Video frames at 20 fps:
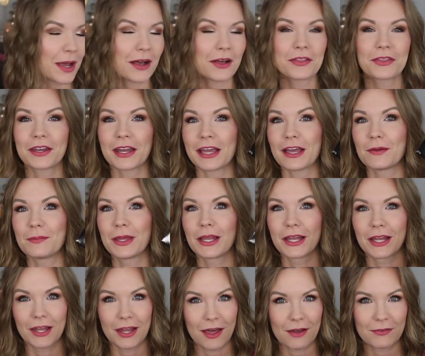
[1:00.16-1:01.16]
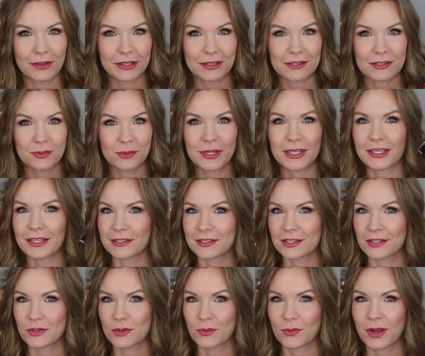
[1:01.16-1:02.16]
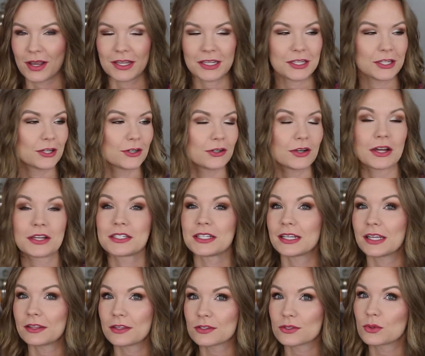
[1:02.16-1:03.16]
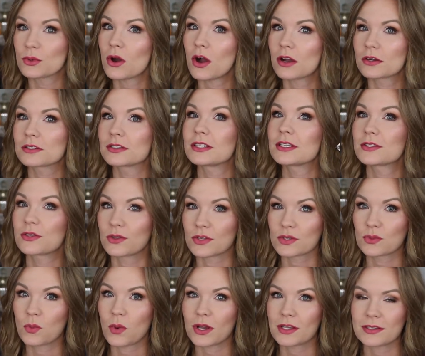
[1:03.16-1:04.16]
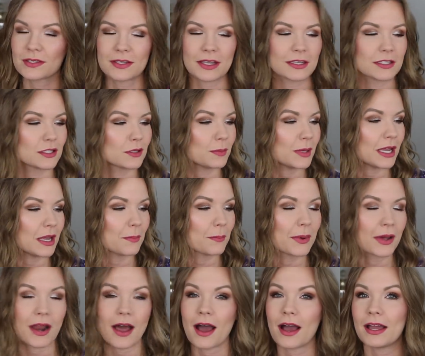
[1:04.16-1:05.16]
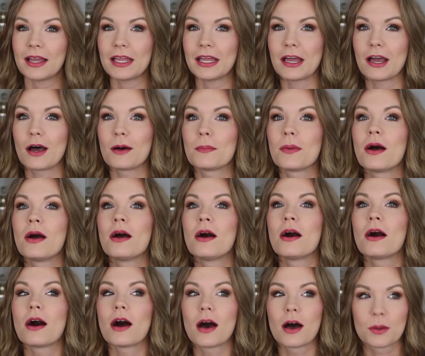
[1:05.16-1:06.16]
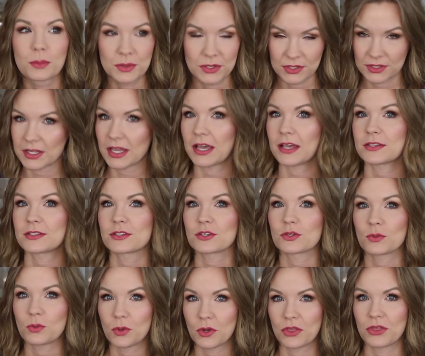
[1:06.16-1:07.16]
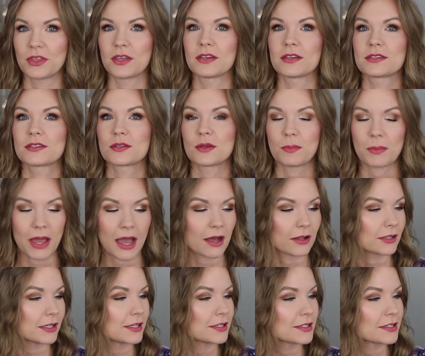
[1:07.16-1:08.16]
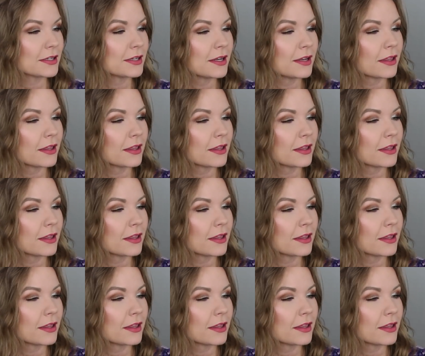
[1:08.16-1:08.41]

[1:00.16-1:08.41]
palette that I have been loving this week is this one right here. Now I did get this through Octoly, so this was sent to me, but I am obsessed with this palette.